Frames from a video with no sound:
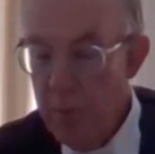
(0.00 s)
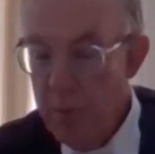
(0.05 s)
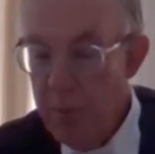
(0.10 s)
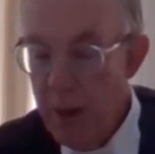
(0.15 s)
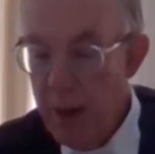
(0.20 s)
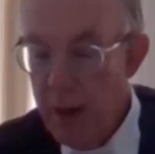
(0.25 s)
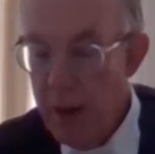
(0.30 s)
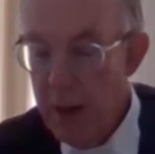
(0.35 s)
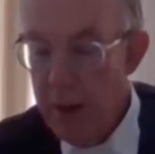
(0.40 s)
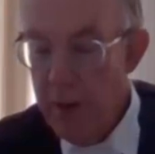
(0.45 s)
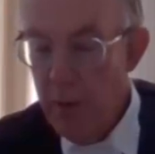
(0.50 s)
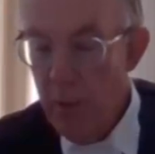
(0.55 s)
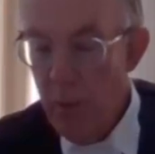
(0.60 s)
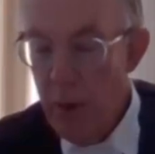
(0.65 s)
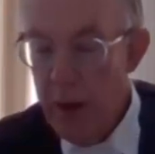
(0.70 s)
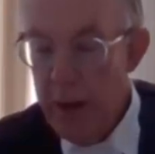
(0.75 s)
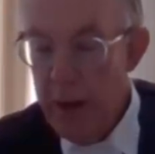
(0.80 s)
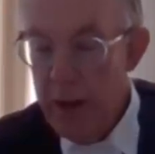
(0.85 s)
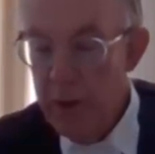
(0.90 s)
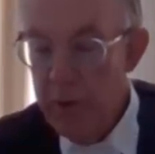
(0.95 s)
by
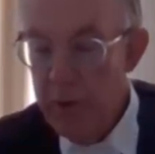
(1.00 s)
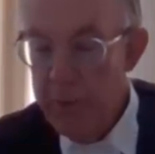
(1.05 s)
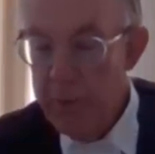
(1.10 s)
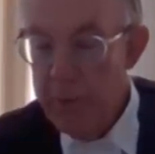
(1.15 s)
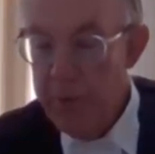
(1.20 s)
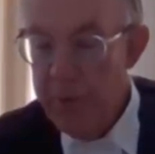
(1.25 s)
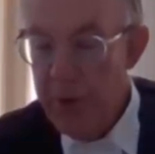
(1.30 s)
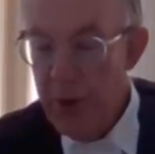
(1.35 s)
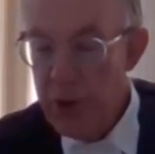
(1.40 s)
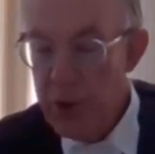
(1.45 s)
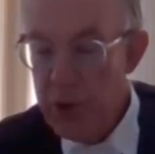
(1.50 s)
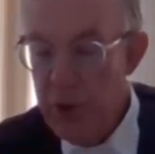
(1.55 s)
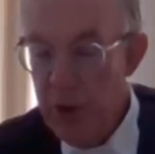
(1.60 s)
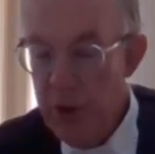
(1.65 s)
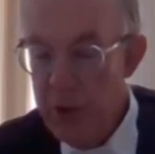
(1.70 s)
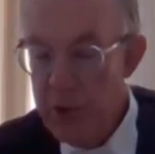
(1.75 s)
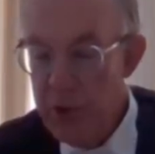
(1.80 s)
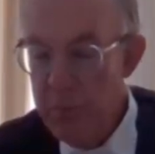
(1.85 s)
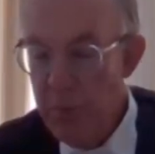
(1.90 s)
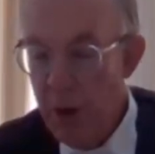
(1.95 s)
way of
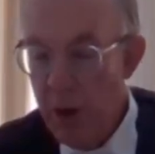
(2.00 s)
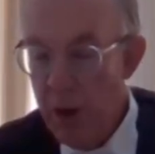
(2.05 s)
professionalism,